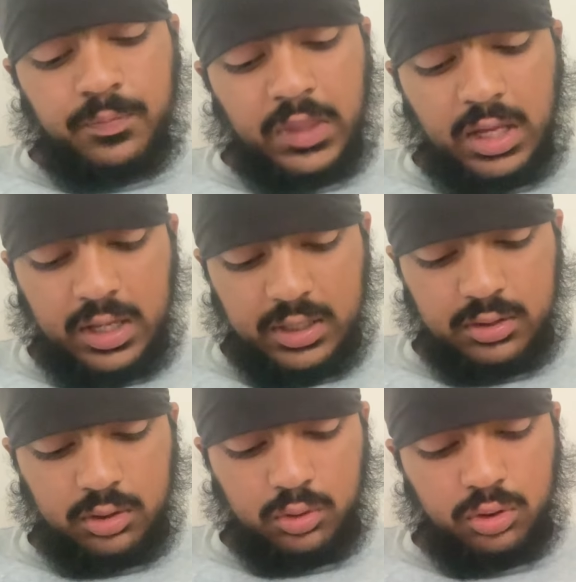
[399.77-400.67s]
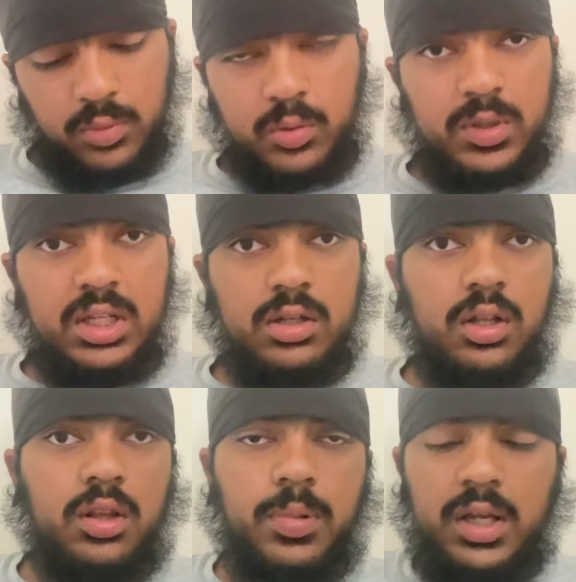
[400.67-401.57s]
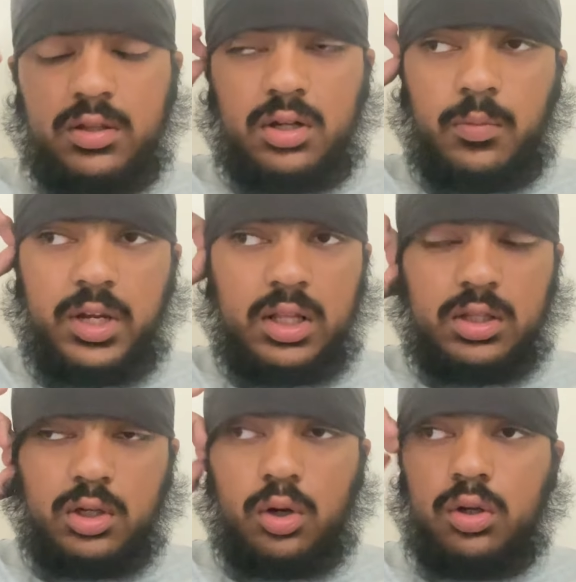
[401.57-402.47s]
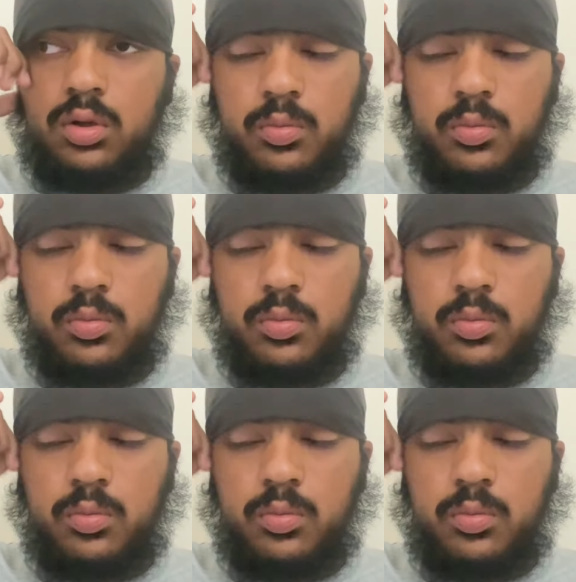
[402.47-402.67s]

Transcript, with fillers: And ultimately, we need another player to come in, and De Jong.